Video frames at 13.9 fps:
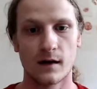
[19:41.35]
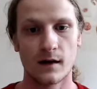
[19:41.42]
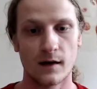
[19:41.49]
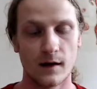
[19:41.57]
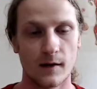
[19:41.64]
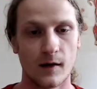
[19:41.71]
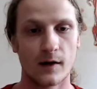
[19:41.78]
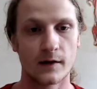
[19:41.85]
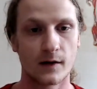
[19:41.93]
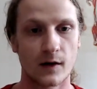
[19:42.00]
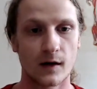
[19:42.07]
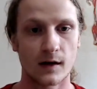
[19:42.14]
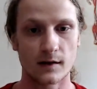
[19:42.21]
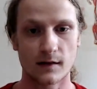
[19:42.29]
on
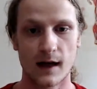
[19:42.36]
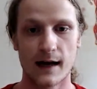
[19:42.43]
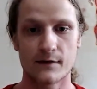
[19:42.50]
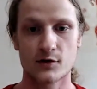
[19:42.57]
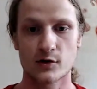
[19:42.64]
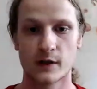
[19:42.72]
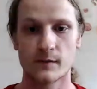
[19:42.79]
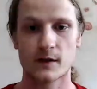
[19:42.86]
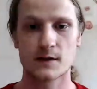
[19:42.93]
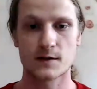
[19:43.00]
our live streaming